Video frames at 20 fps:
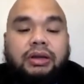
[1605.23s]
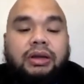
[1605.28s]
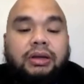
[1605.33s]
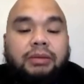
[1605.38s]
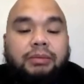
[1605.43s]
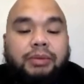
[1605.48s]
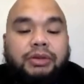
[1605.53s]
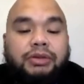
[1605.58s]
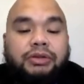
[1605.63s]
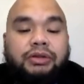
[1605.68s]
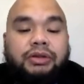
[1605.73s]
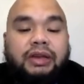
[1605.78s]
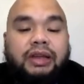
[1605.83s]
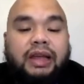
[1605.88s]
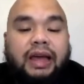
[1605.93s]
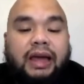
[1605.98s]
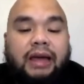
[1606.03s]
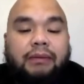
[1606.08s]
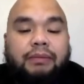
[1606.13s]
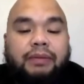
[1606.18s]
Personally,
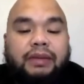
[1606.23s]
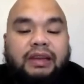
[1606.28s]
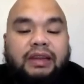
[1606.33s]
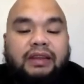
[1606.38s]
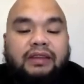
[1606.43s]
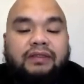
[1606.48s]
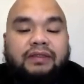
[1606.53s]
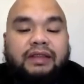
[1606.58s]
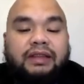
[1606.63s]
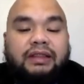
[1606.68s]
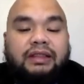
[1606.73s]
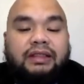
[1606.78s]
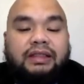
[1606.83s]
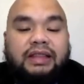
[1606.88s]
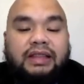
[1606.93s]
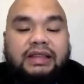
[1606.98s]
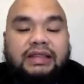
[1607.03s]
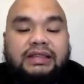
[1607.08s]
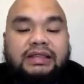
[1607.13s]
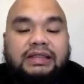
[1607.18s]
I believe that
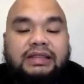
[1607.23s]
these